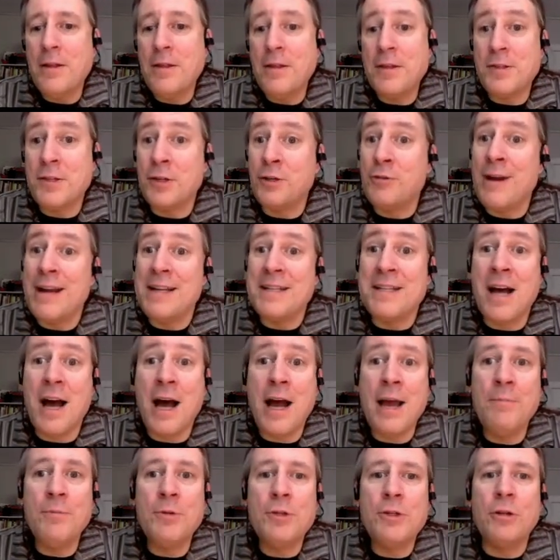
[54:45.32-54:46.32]
This is a great
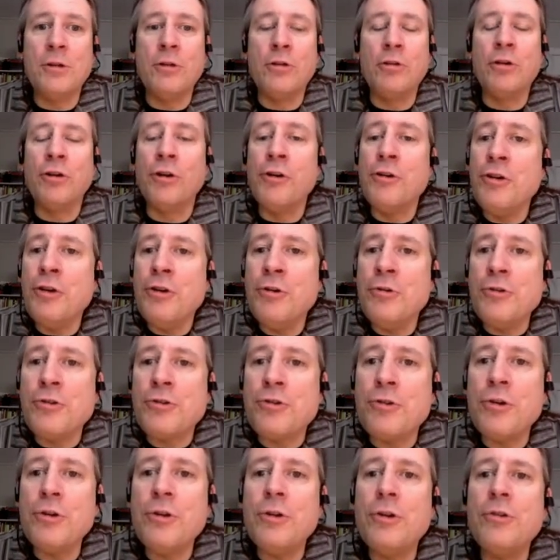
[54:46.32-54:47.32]
time to learn new
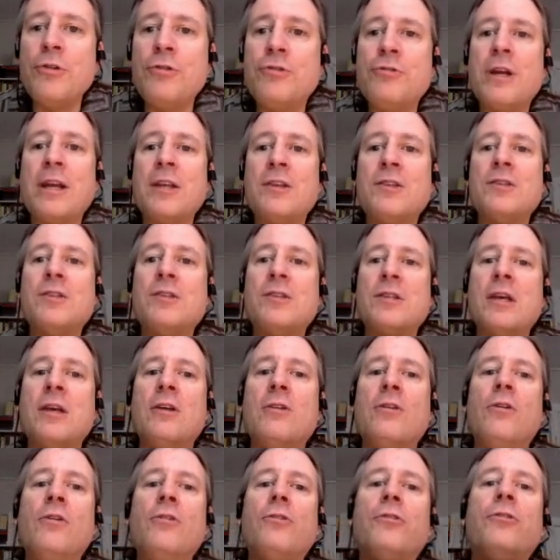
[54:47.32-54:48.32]
tricks and
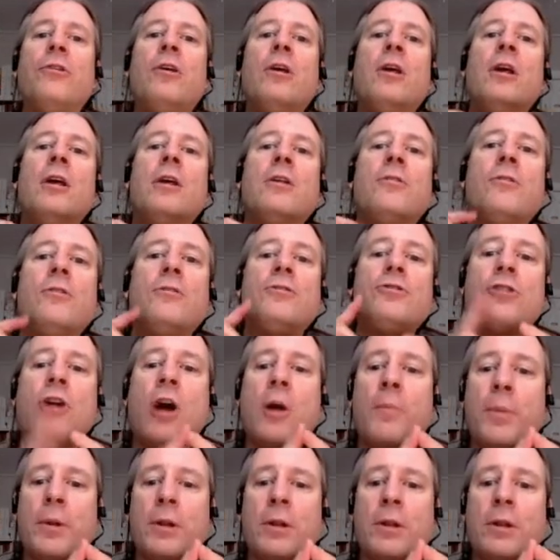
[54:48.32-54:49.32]
skills, to
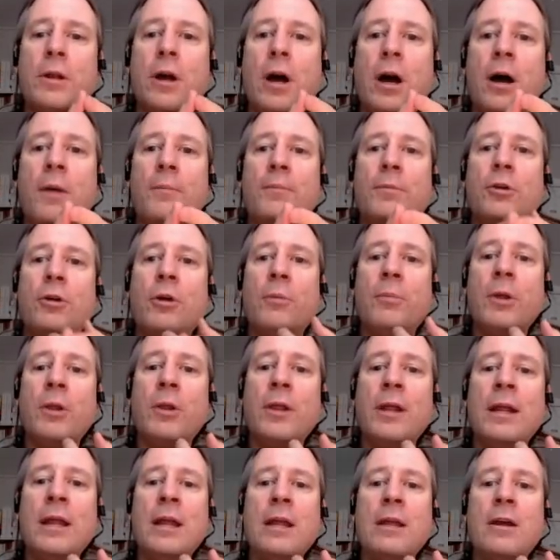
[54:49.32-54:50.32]
sharpen your
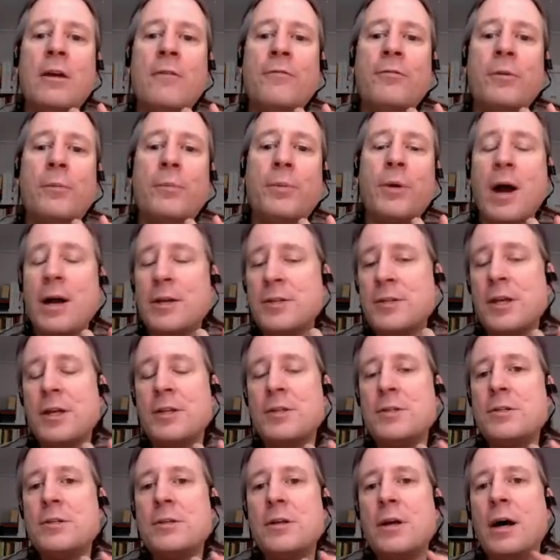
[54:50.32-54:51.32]
ability to
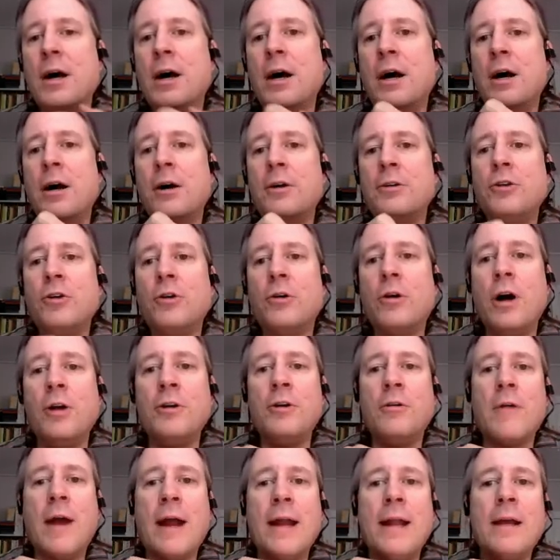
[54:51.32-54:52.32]
process your
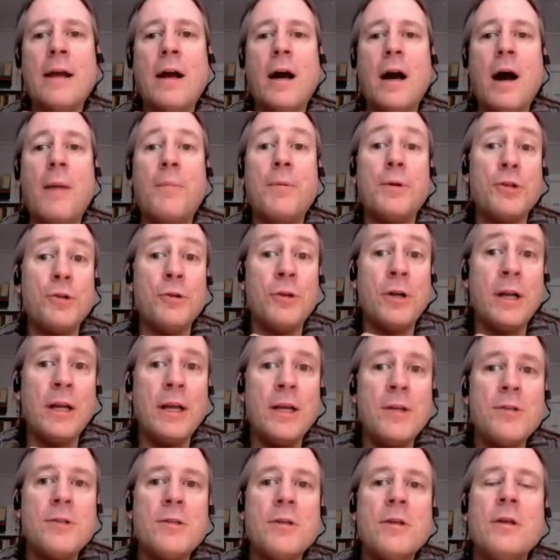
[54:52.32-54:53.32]
underwriting
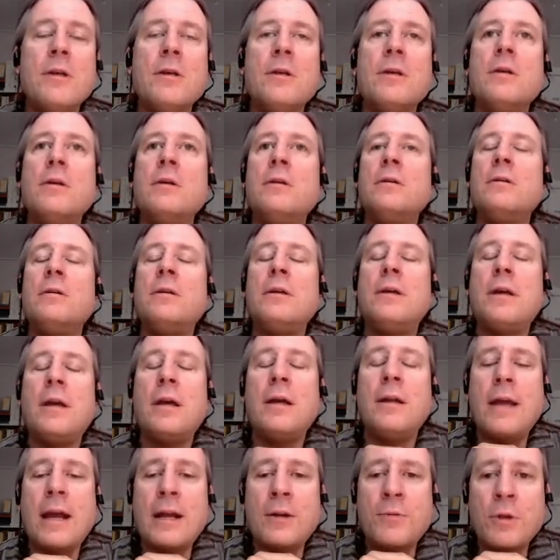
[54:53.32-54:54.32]
opportunities,
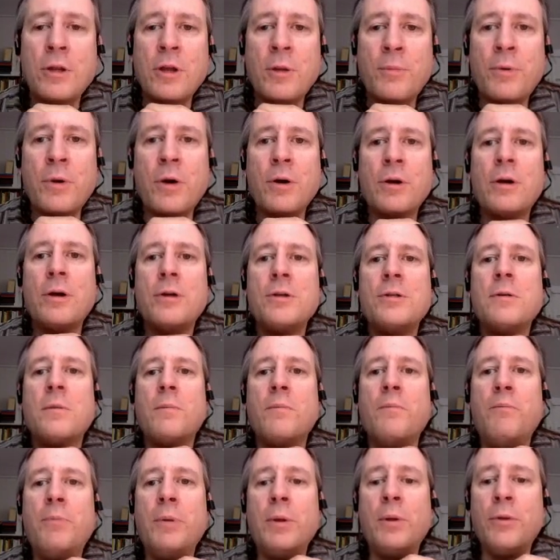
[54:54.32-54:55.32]
connect with your brokers,
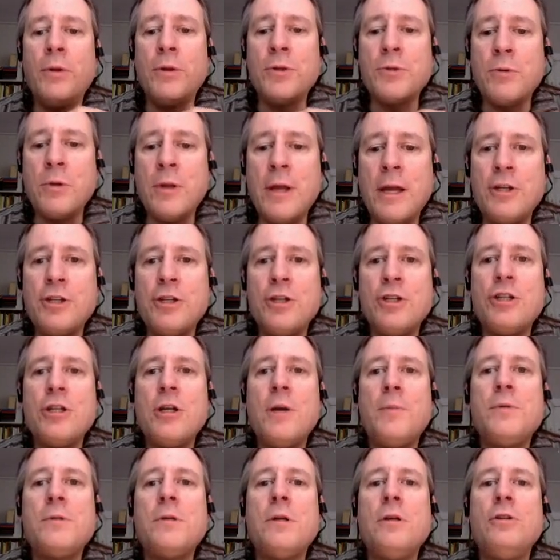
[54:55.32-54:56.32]
build those
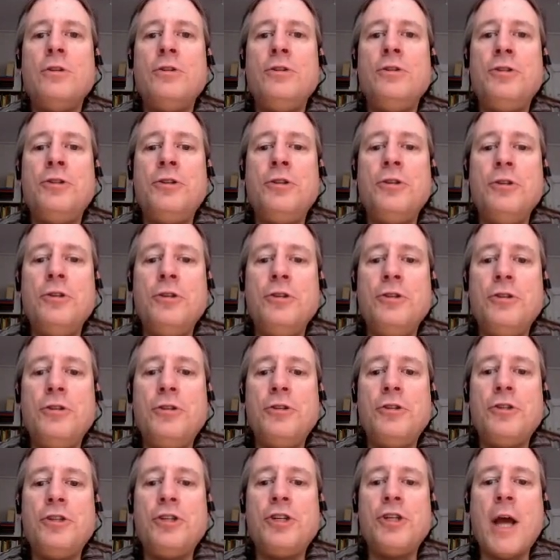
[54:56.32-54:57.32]
relationships.
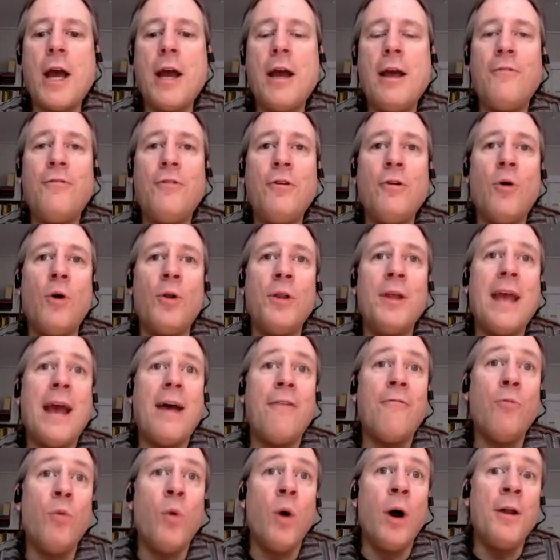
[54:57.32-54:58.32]
Check if you only
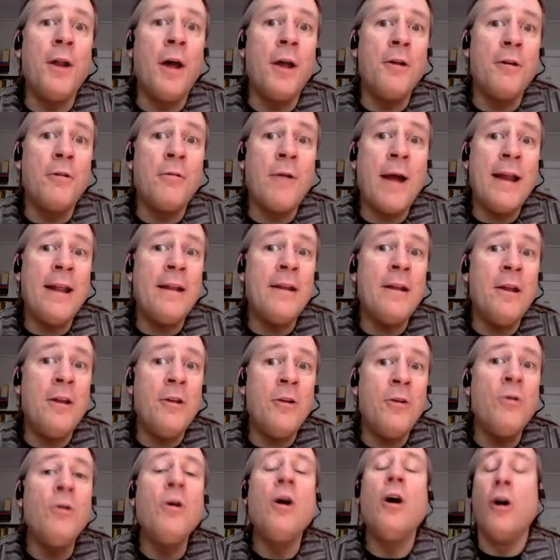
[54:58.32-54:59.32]
have one underwriting to
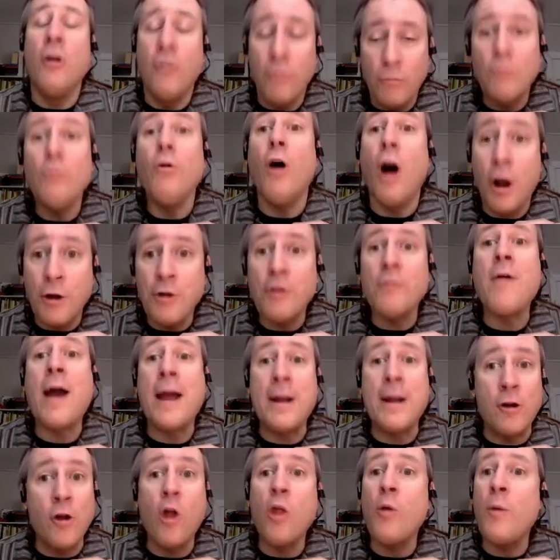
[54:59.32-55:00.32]
do,
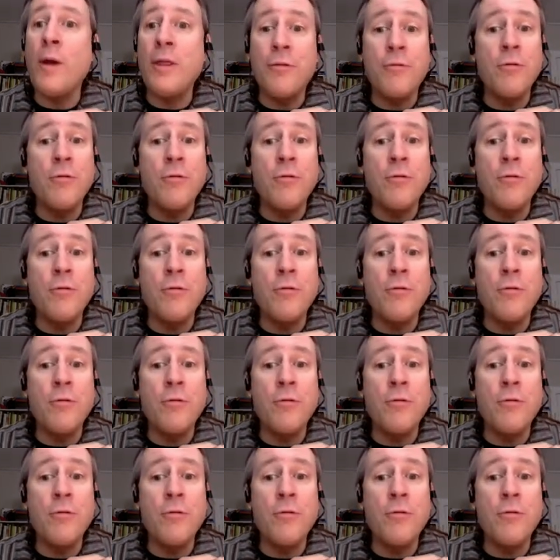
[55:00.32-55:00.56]
underwrite it all the way